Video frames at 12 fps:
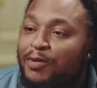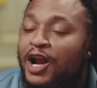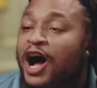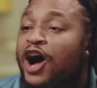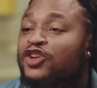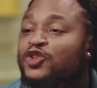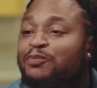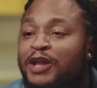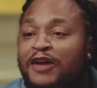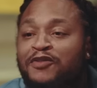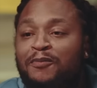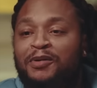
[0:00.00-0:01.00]
But I also
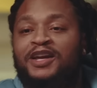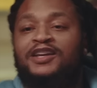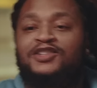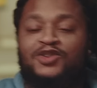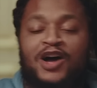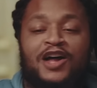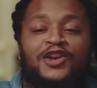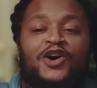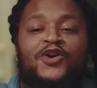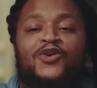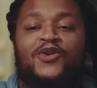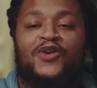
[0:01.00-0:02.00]
played for Pete, so I
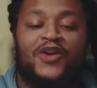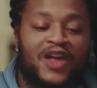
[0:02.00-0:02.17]
know.